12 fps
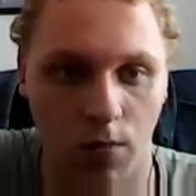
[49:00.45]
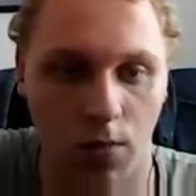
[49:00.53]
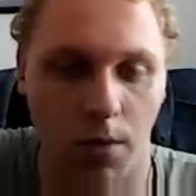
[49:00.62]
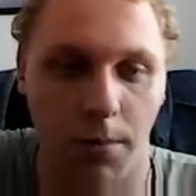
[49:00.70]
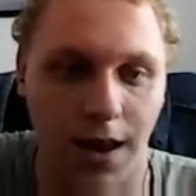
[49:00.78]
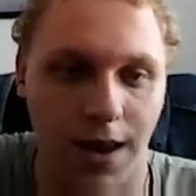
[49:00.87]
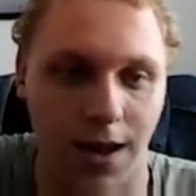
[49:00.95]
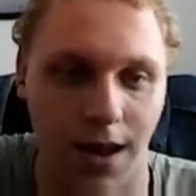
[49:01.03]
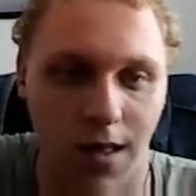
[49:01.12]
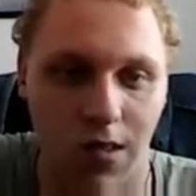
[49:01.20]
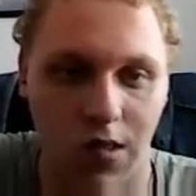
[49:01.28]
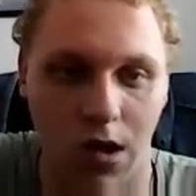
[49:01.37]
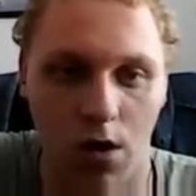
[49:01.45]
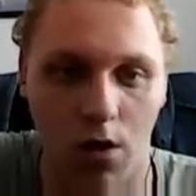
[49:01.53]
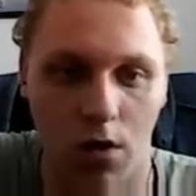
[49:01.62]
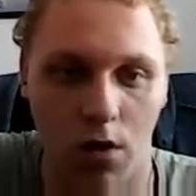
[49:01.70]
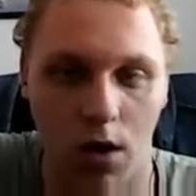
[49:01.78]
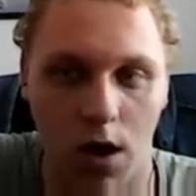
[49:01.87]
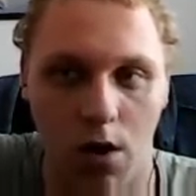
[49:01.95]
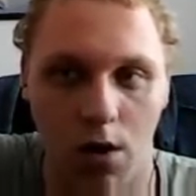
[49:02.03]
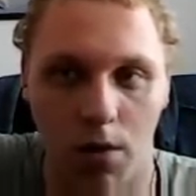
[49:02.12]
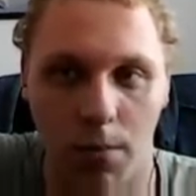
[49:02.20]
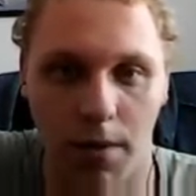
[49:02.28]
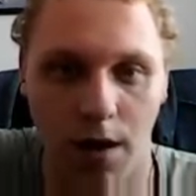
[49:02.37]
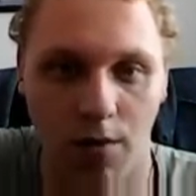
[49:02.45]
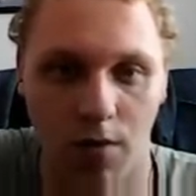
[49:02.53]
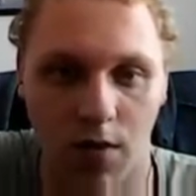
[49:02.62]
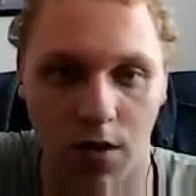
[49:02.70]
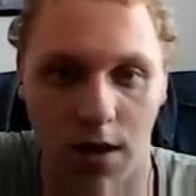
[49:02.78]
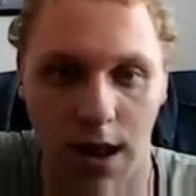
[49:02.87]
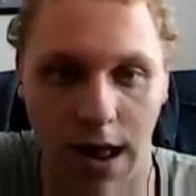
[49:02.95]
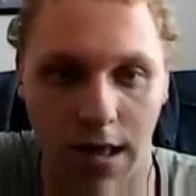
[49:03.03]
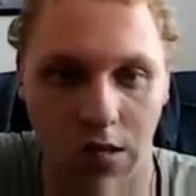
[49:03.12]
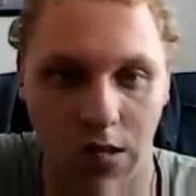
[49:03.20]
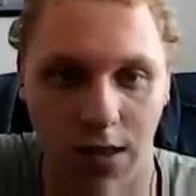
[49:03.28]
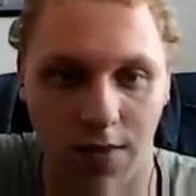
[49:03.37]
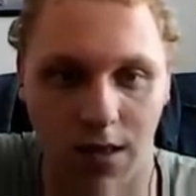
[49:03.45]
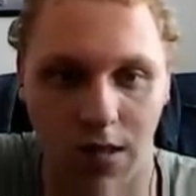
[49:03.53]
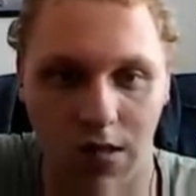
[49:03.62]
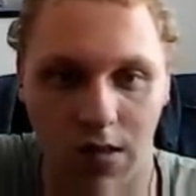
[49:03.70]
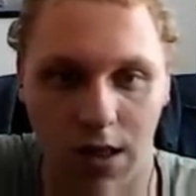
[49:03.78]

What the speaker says: well, main class, our parent class, it doesn't